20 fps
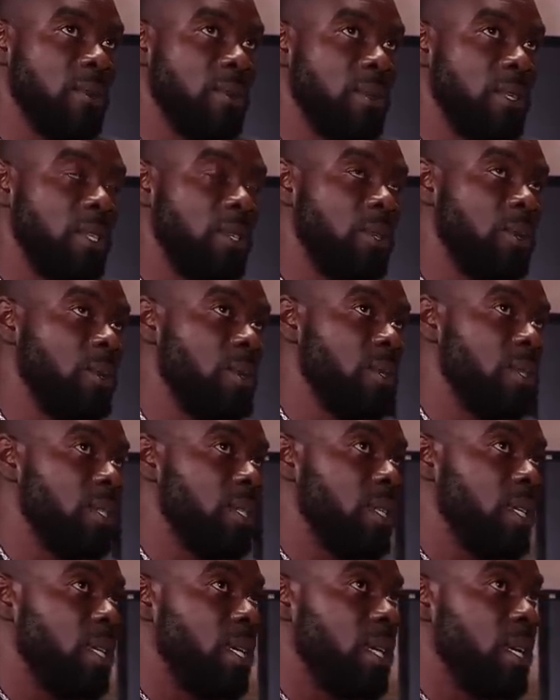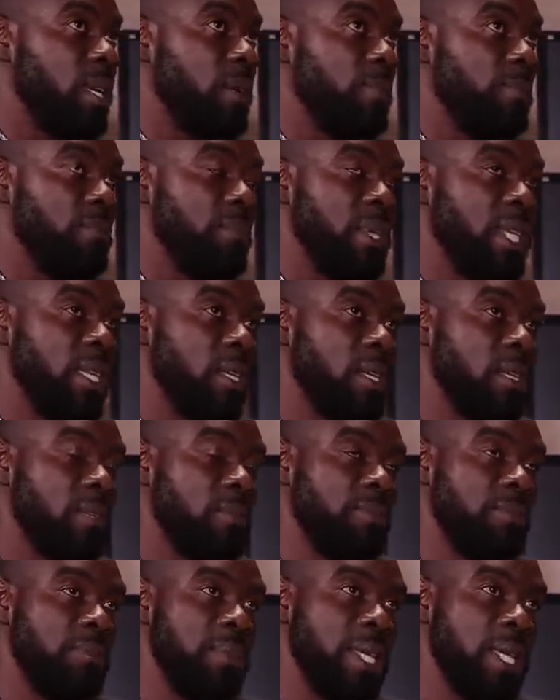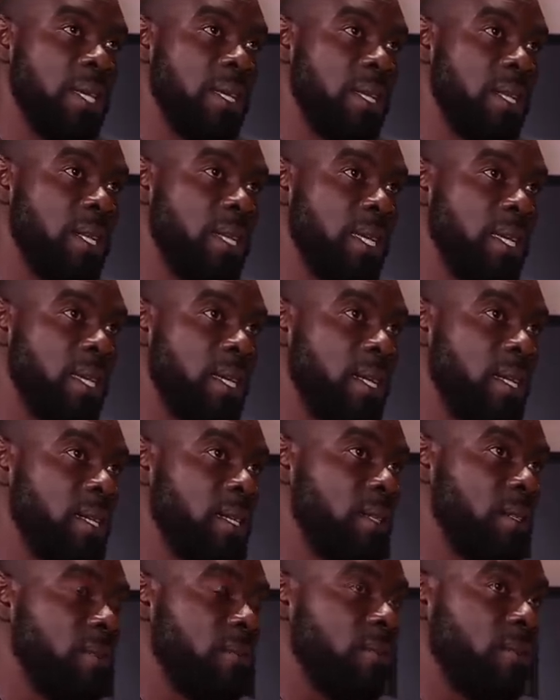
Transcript: Dogzian, Baker Bailey, and